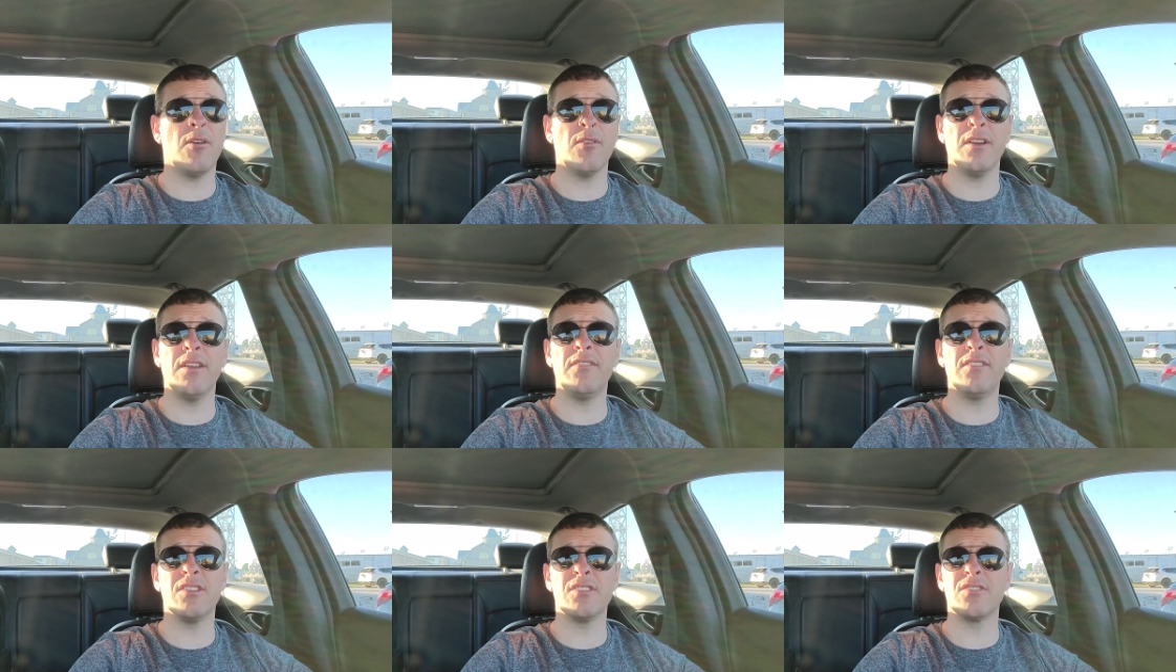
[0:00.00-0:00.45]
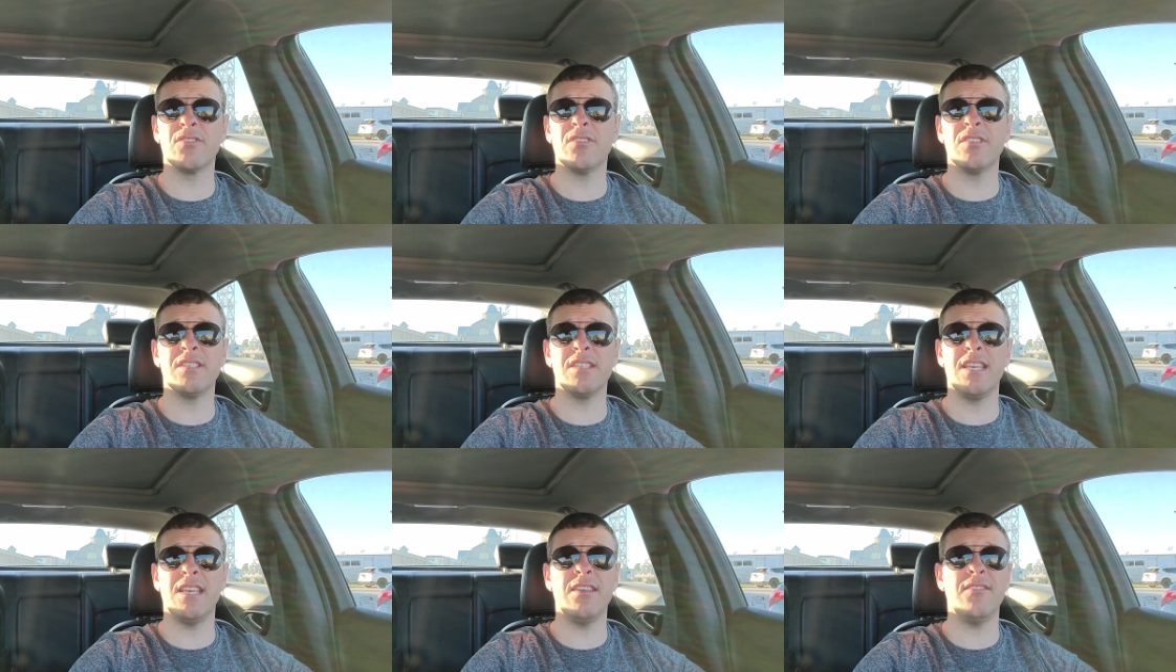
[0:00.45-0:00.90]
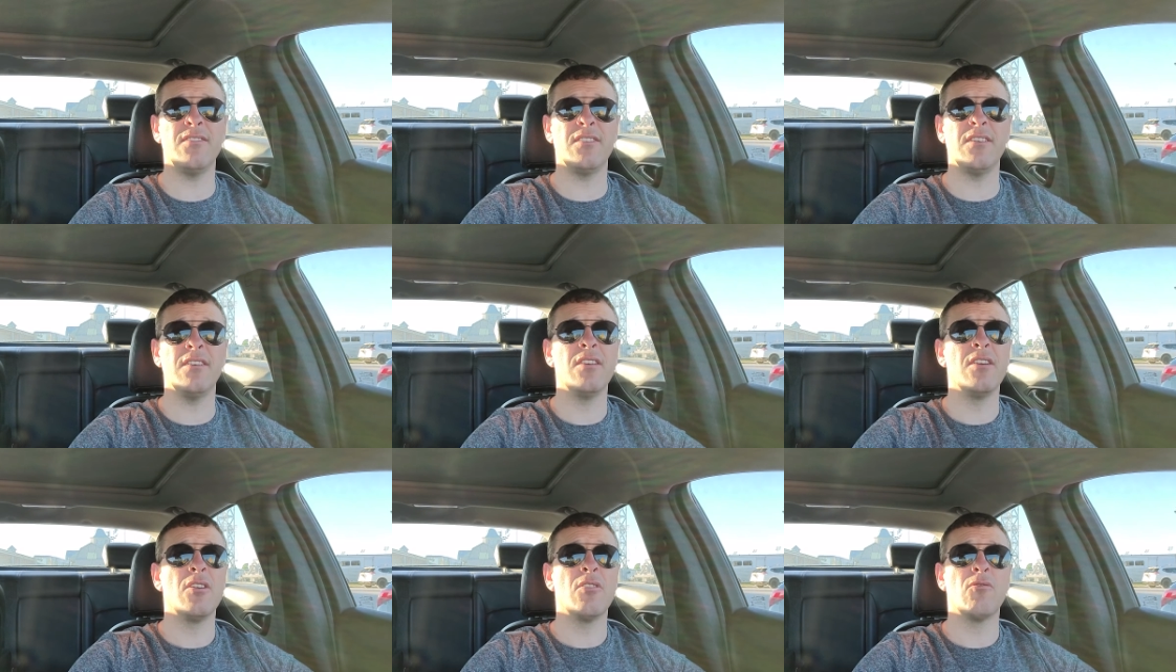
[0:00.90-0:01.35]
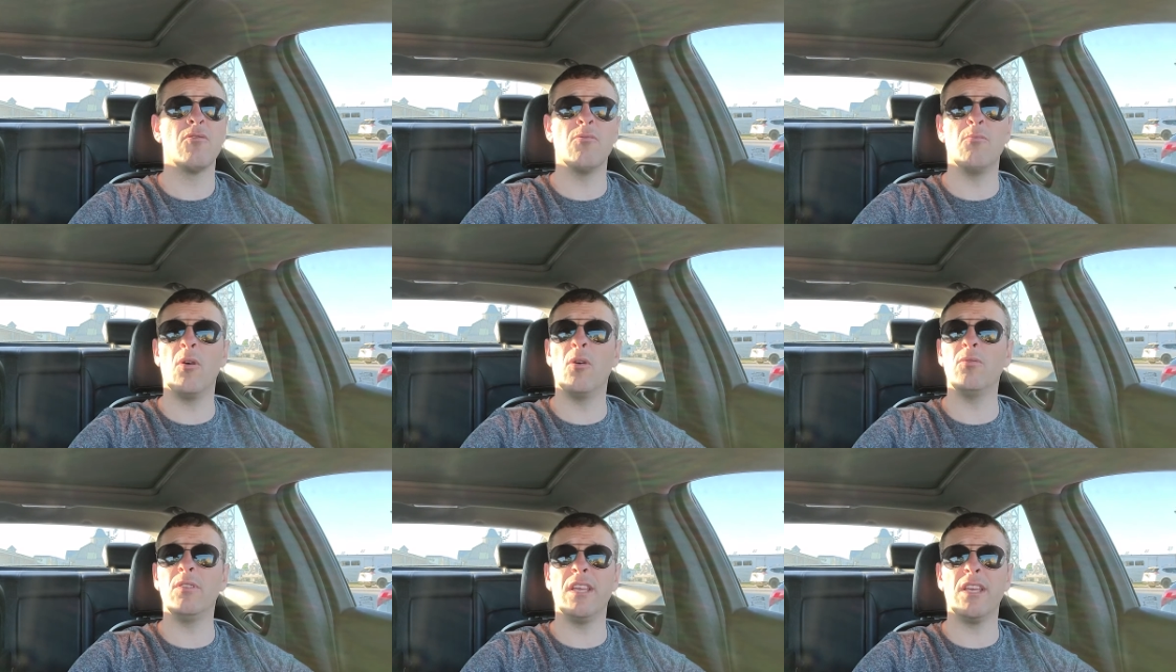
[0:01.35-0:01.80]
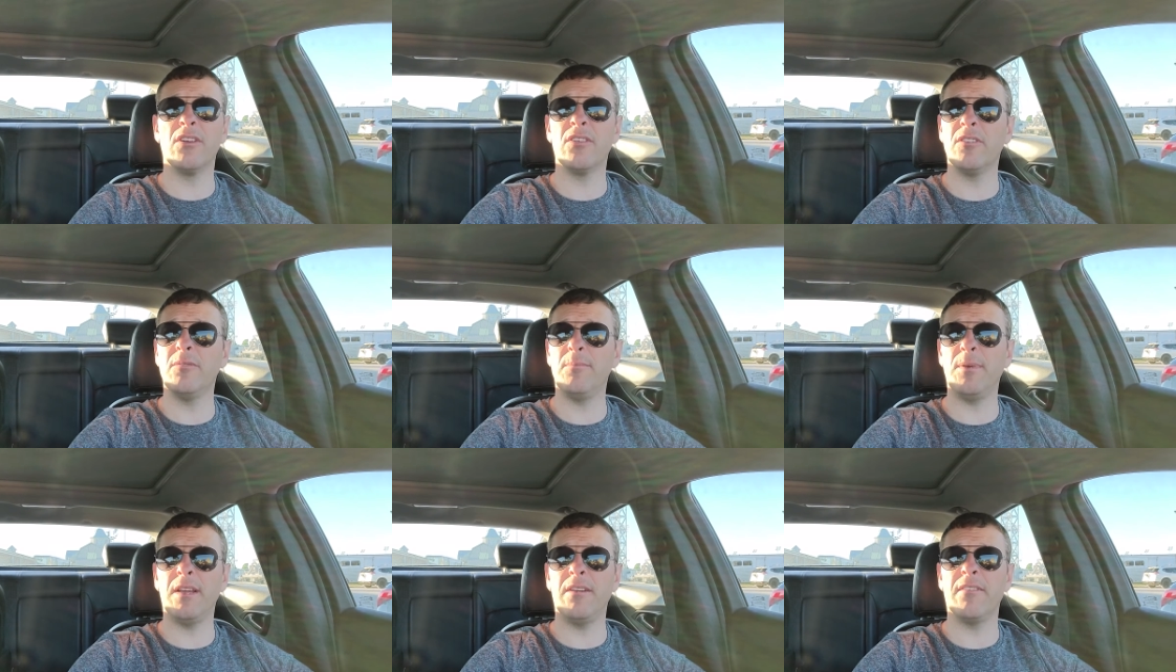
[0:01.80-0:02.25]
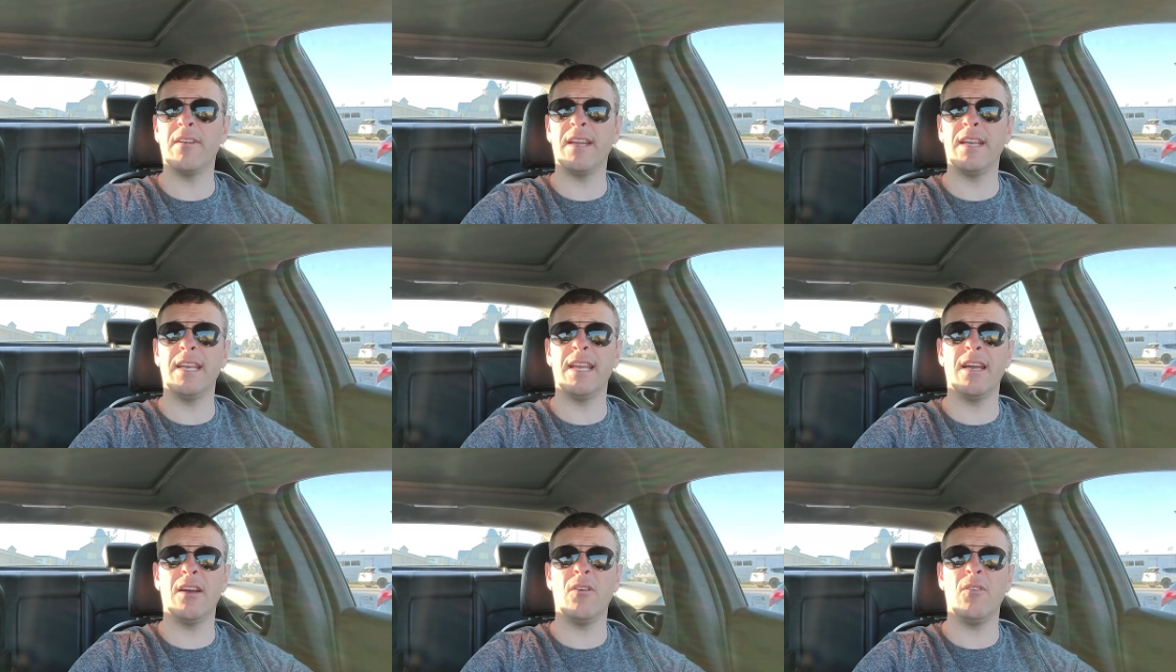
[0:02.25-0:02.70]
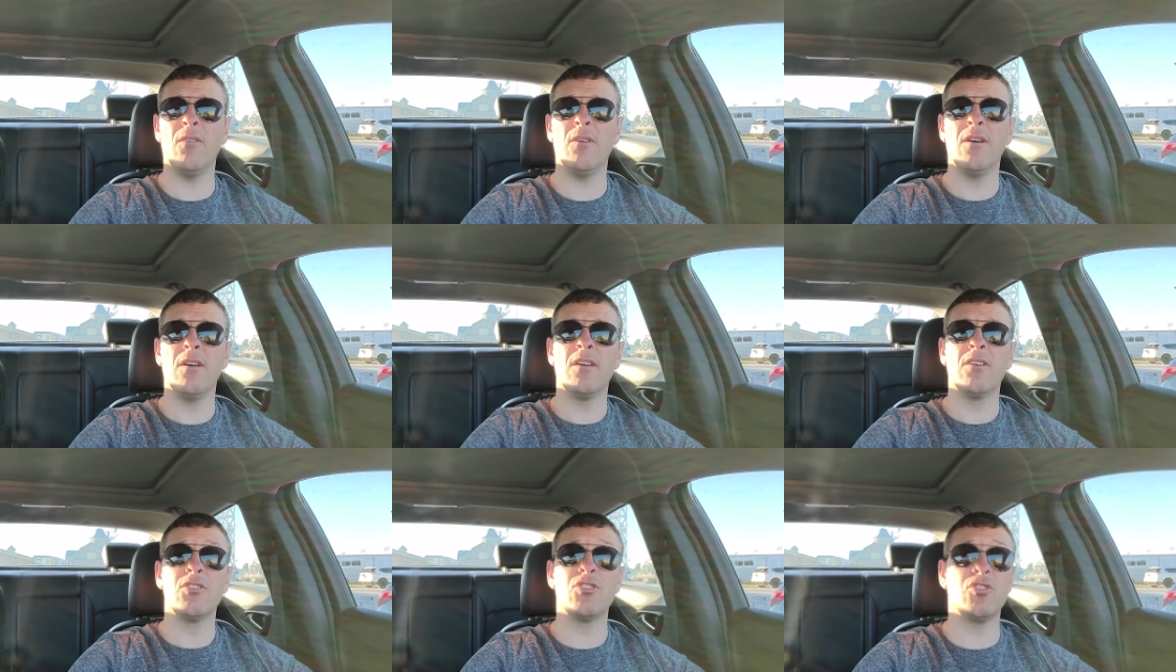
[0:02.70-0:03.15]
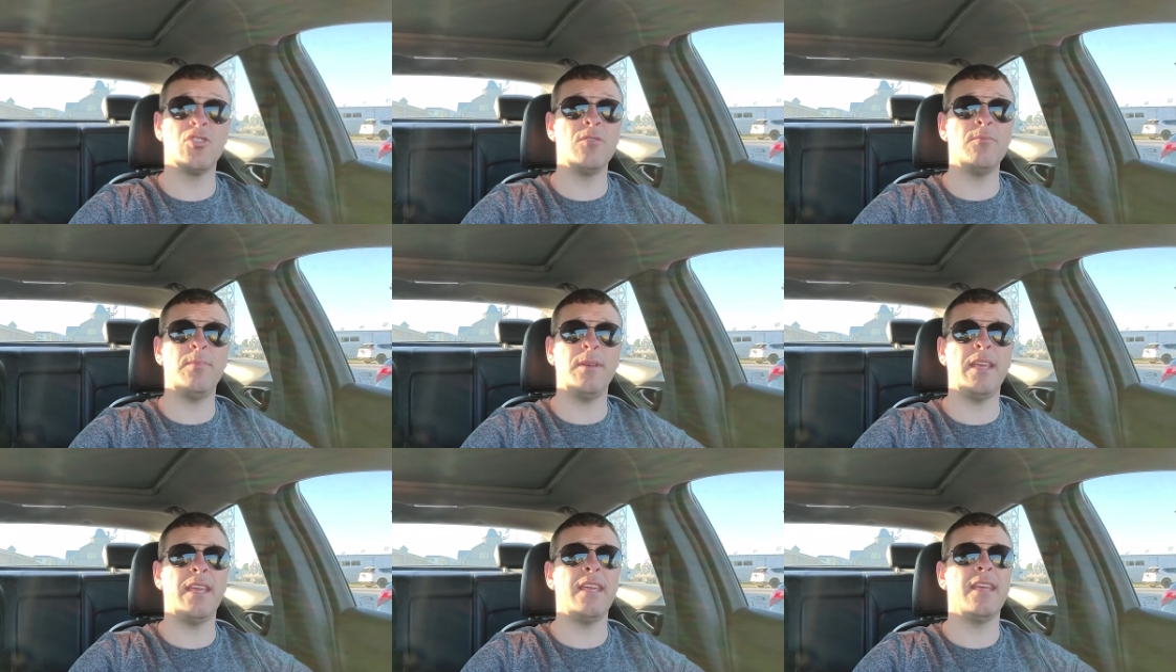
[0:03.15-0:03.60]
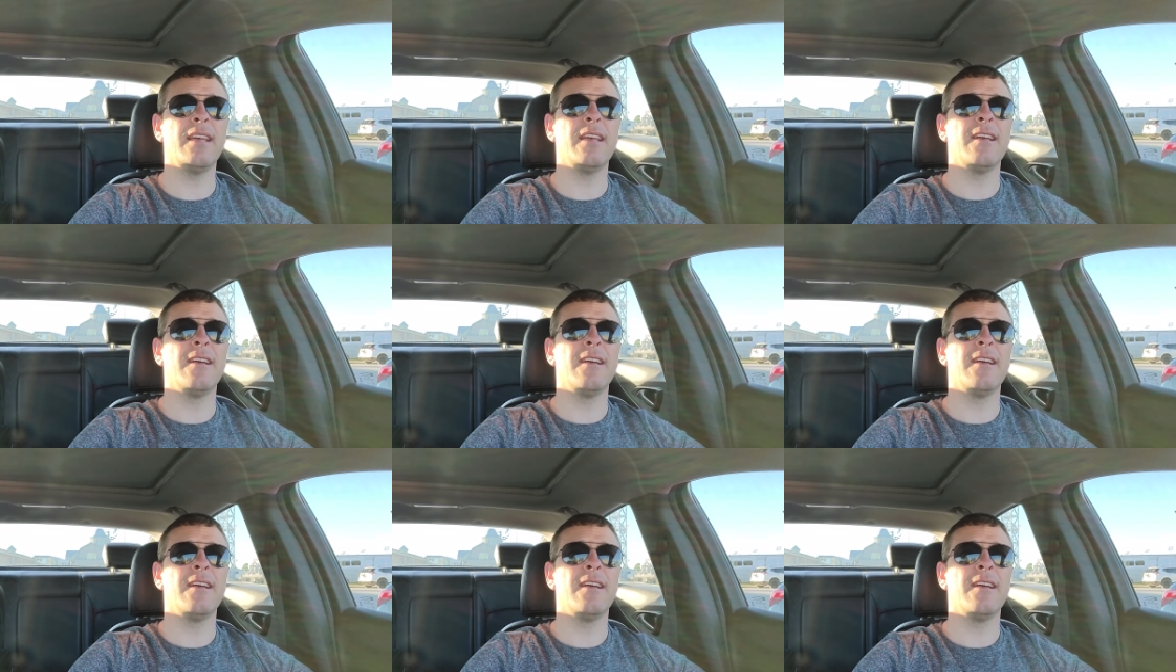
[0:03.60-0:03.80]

or even as good as he even remotely could be right now, should be.